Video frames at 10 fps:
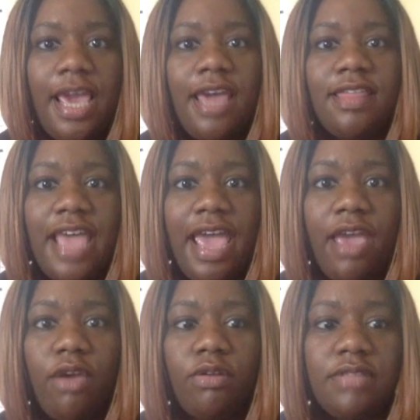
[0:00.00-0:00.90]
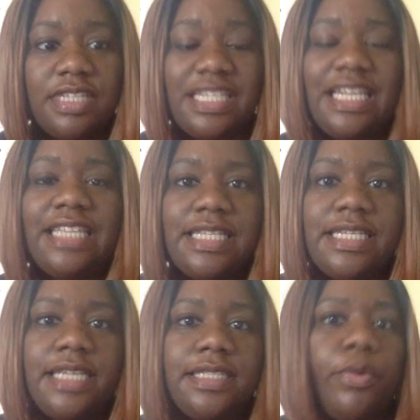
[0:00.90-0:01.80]
that the selected
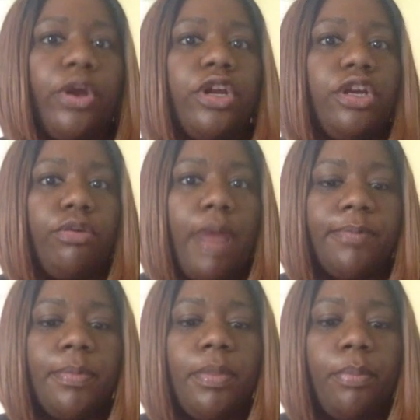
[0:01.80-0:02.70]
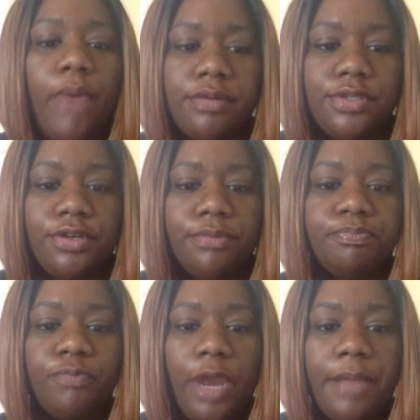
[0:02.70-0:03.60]
text that we're going to grab from the browser,
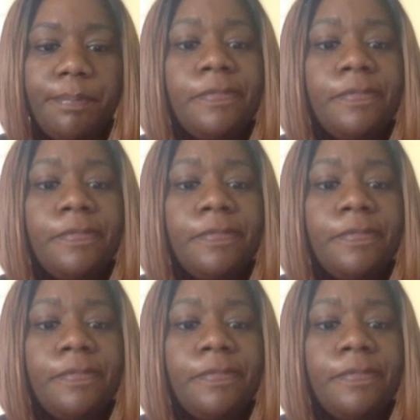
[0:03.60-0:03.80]
right?